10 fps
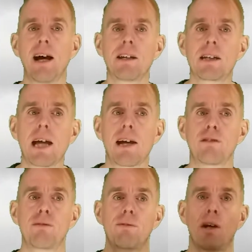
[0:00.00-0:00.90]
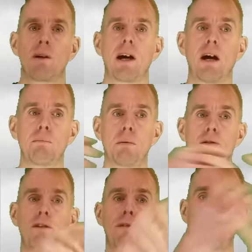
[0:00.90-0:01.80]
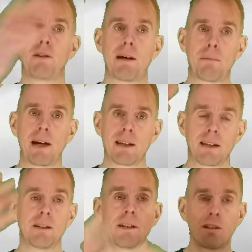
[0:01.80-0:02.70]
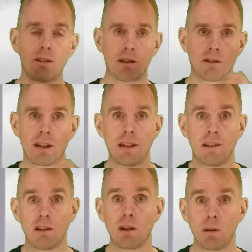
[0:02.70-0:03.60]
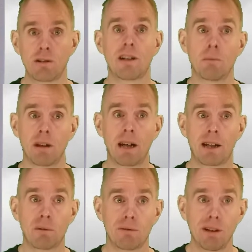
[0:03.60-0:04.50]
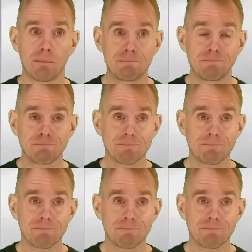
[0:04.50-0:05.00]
and gas flowing upwards through that packing such that it is in contact with that liquid film.